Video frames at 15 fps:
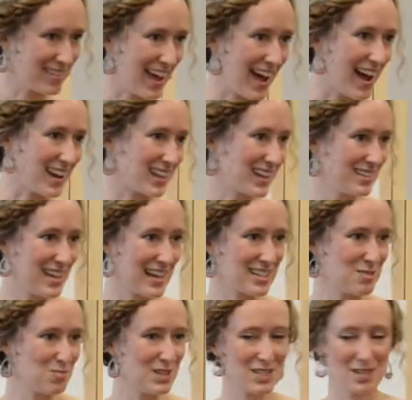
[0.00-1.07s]
that. It
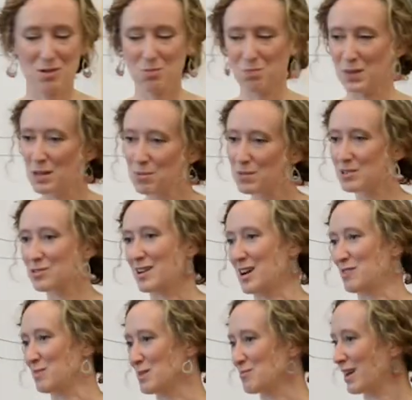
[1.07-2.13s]
connected me to the people
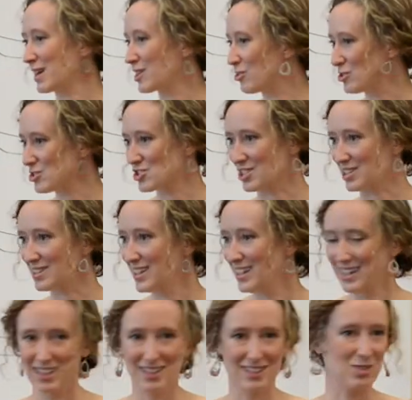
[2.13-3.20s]
around me, my culture,
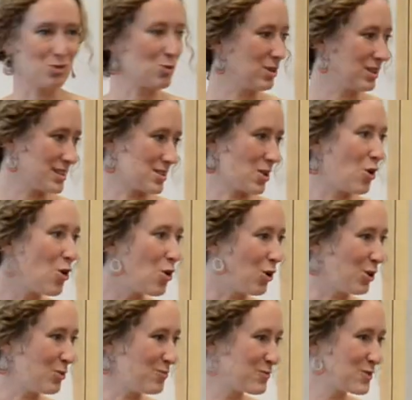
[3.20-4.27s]
and the world as a
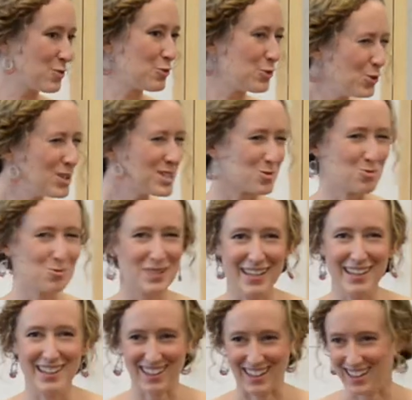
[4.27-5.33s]
whole. Food is
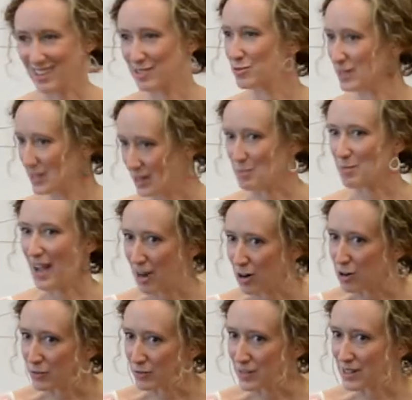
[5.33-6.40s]
really, really
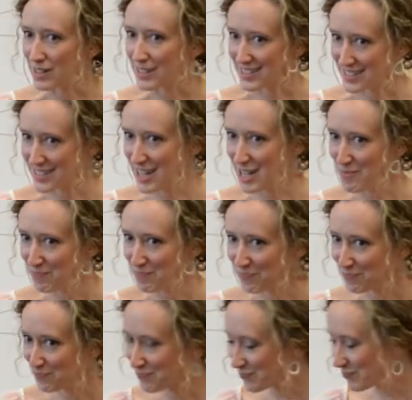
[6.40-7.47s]
powerful, isn't it?
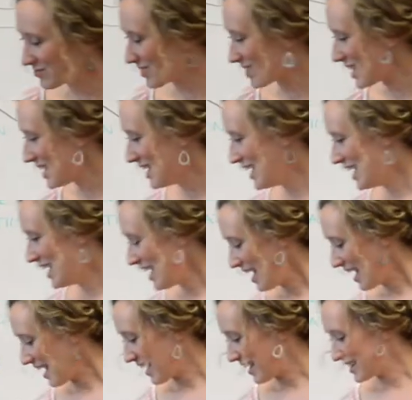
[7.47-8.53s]

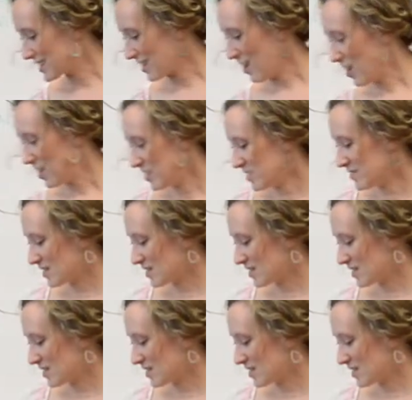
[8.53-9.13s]
And all of